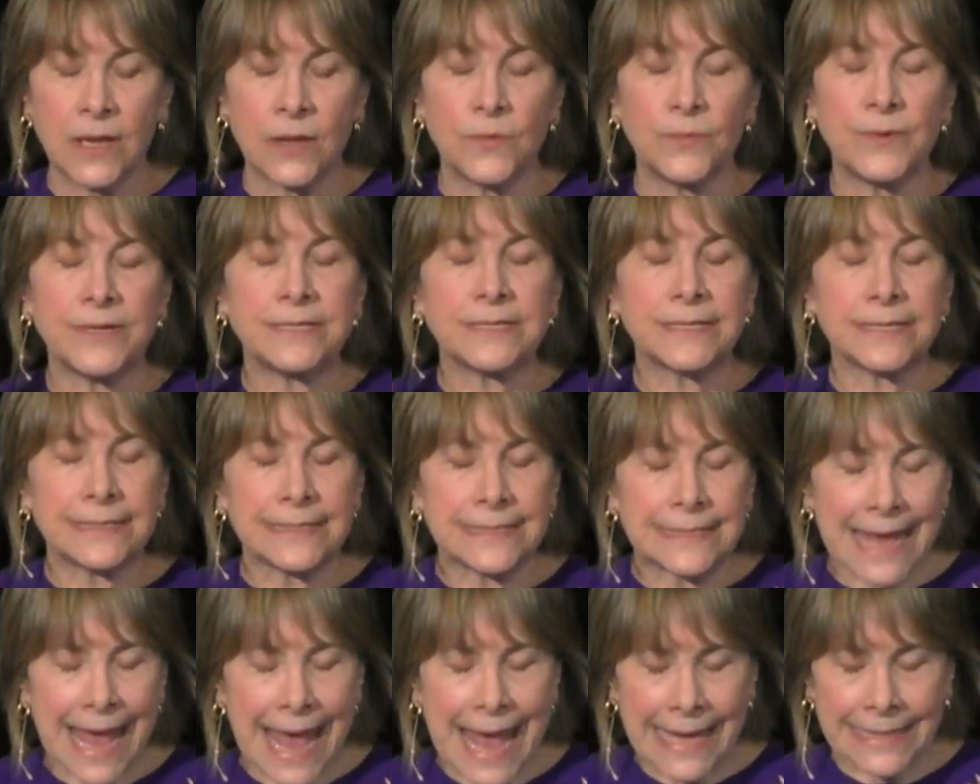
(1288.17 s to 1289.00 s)
We just
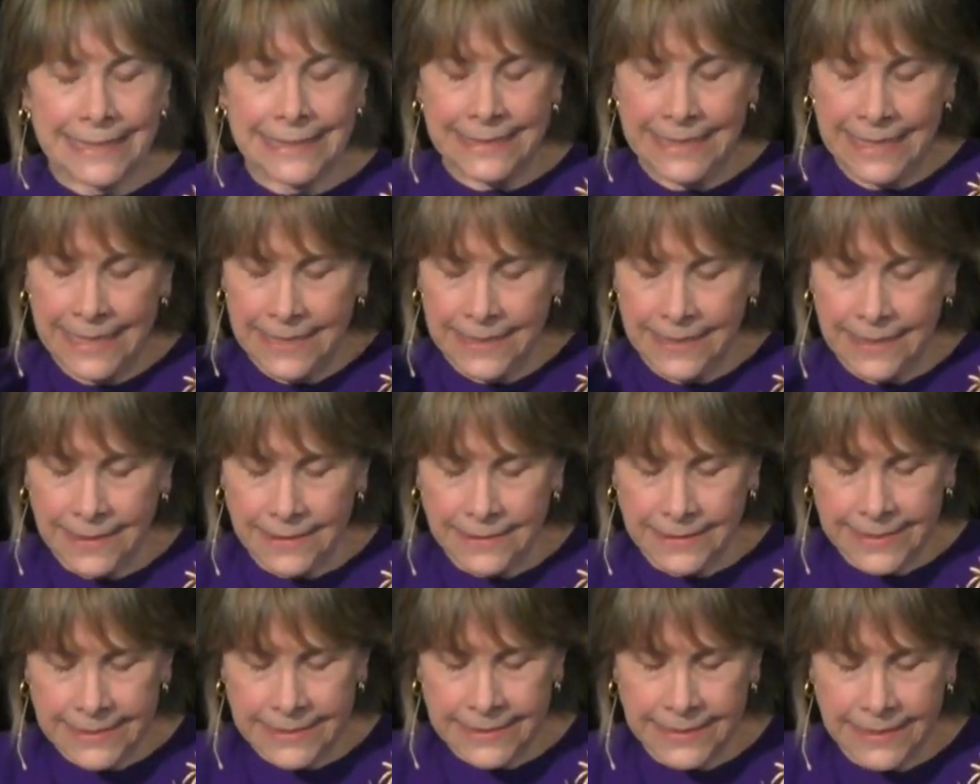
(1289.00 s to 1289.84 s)
sat
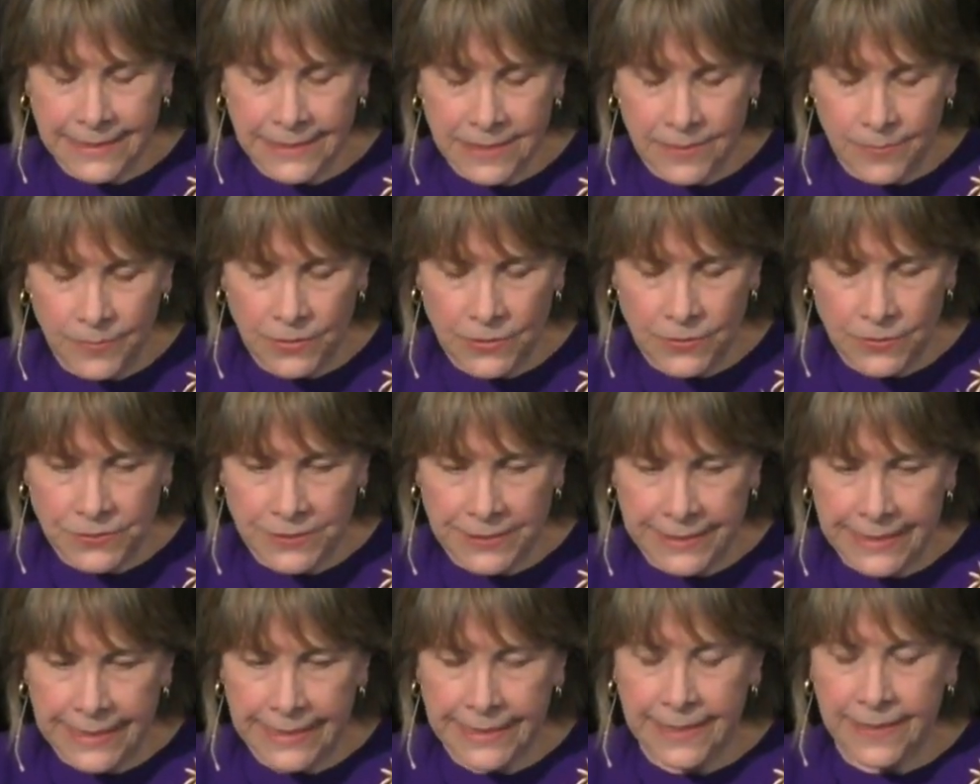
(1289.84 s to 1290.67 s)
listening to
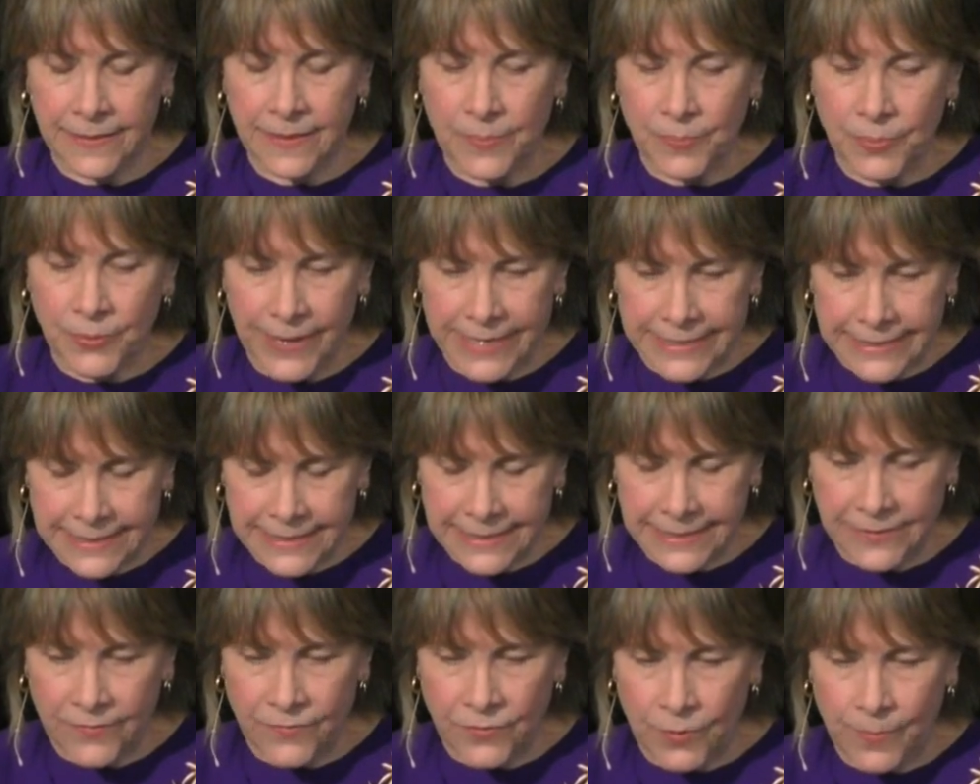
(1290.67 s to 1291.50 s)
music in the
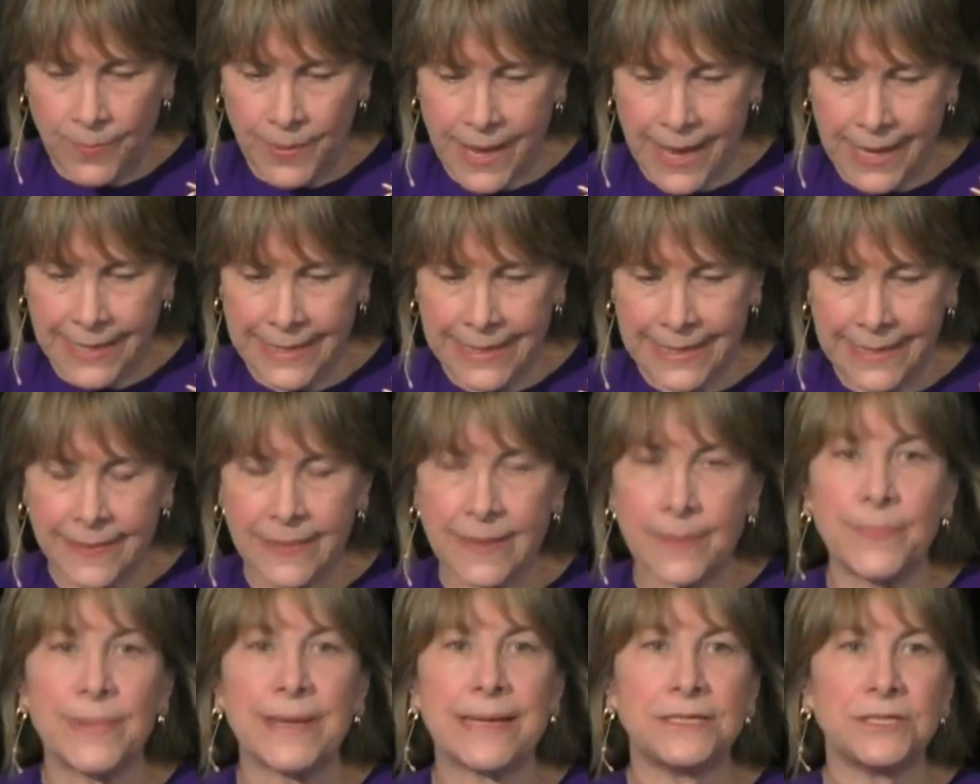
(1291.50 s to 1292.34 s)
presence of her body in
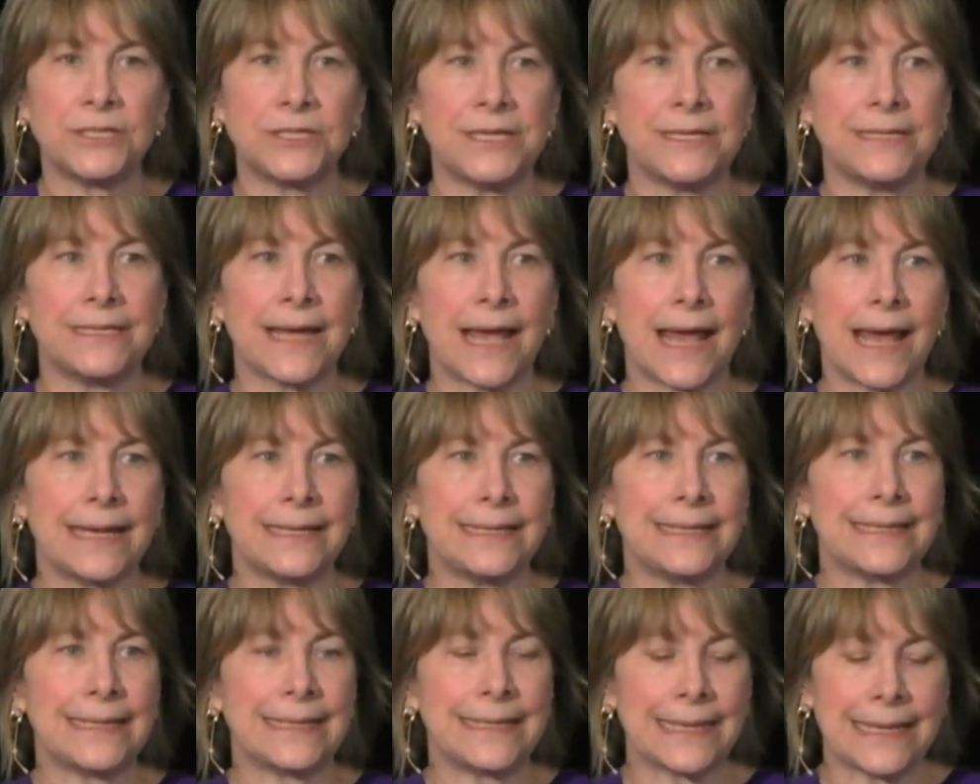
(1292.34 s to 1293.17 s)
the bed she died
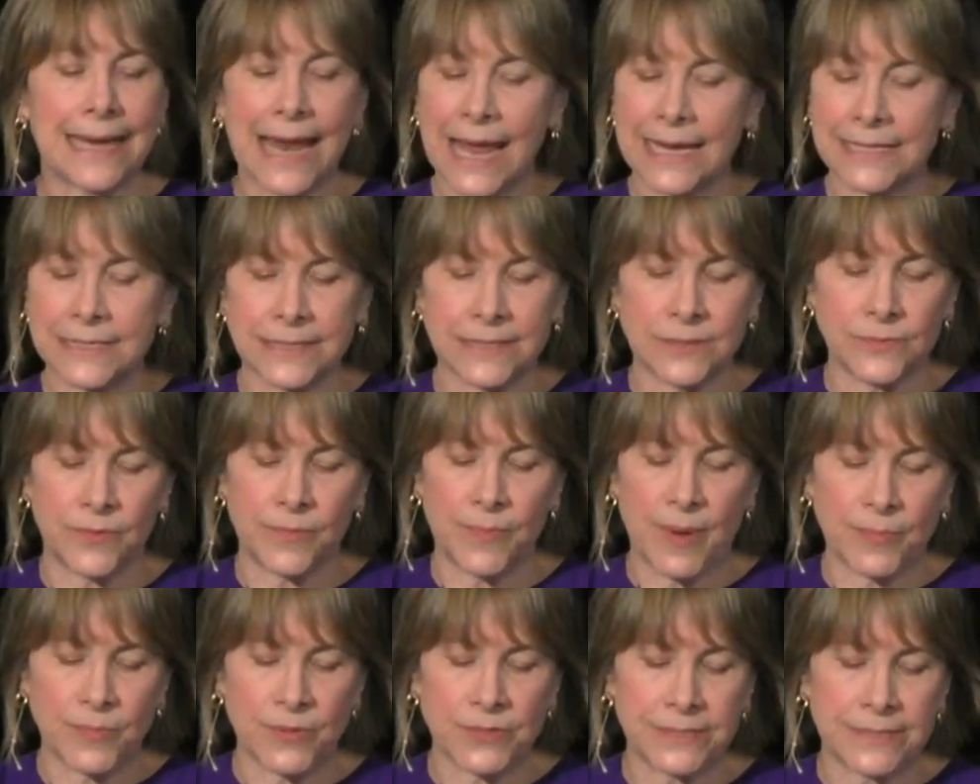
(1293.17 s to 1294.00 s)
in, and I just
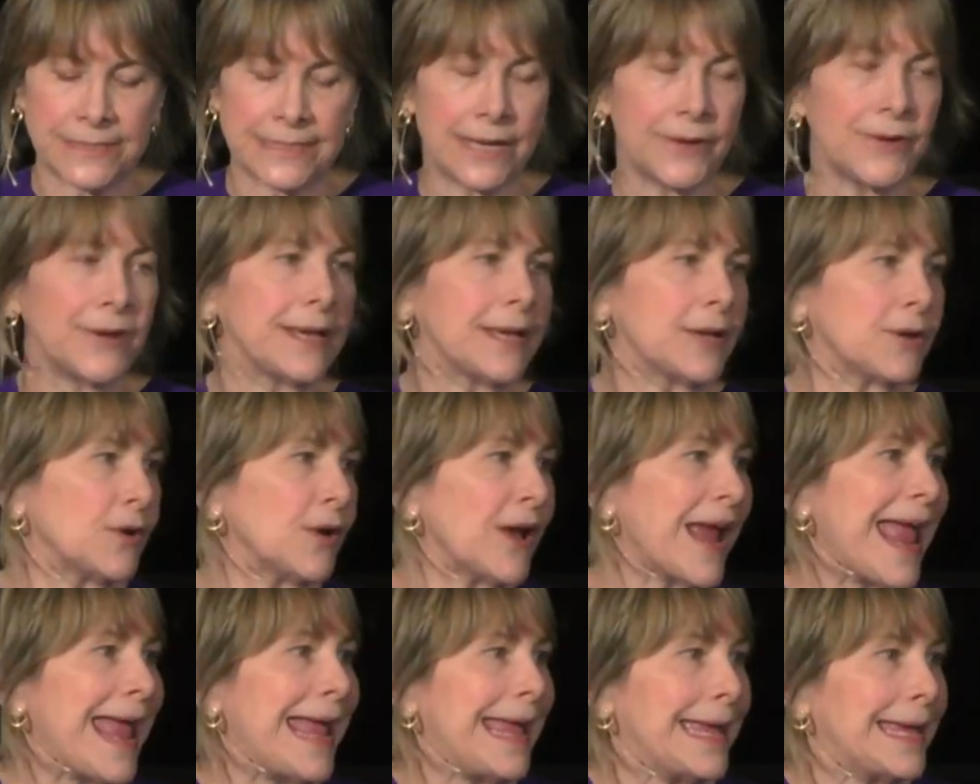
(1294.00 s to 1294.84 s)
remember staring at her
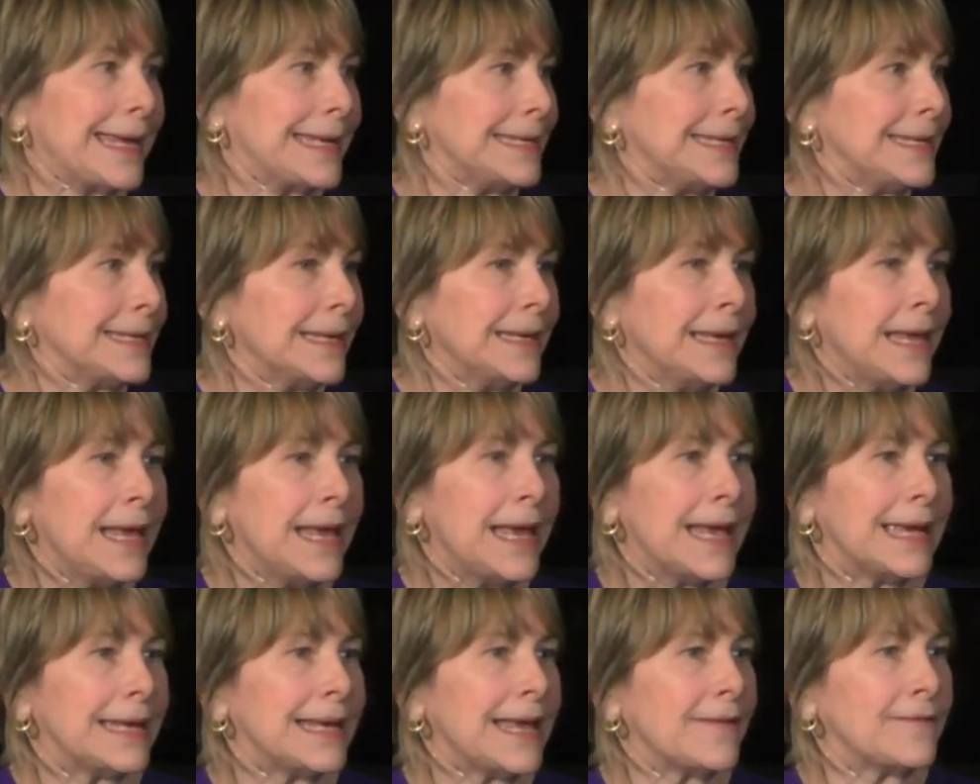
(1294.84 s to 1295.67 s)
hand
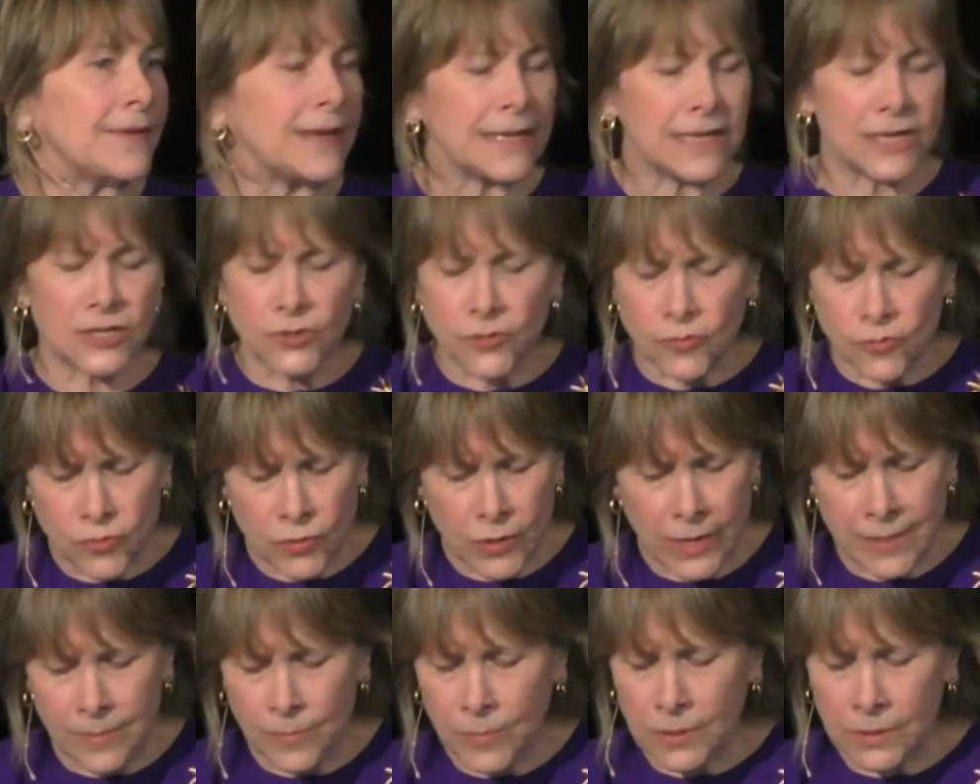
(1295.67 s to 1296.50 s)
and having an
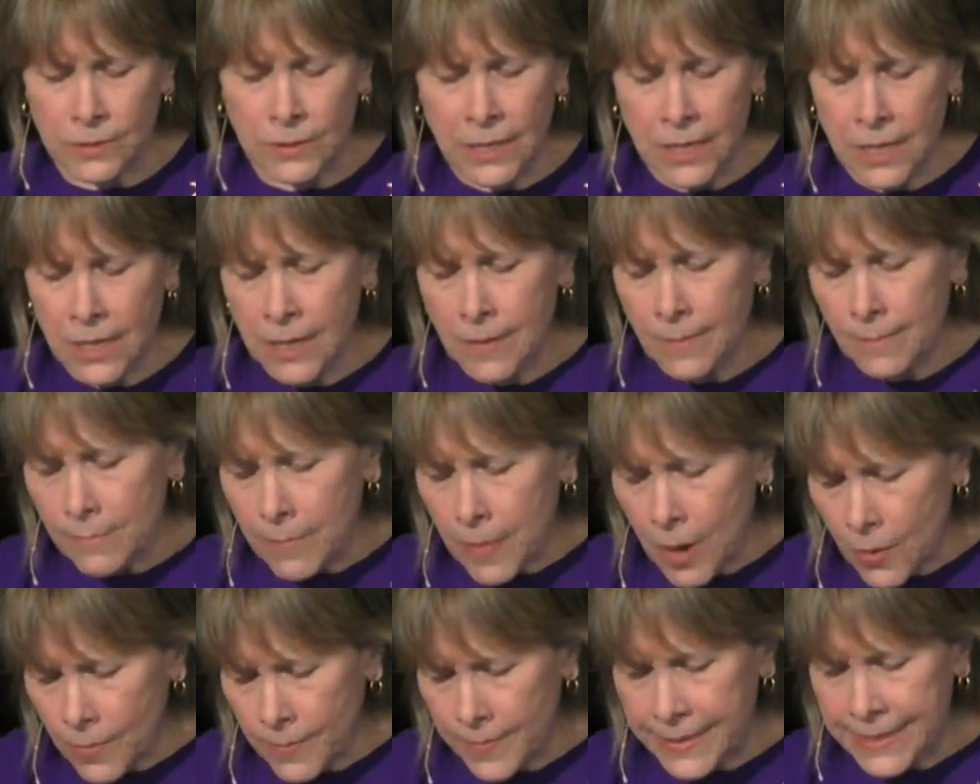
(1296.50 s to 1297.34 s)
incredible
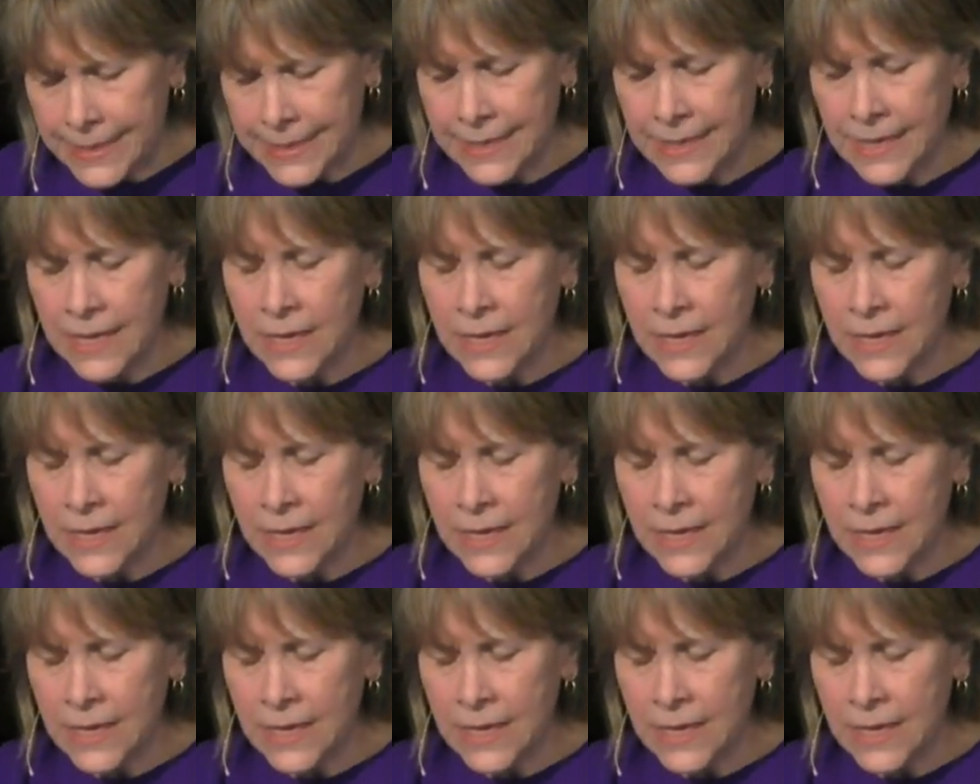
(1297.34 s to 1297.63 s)
moment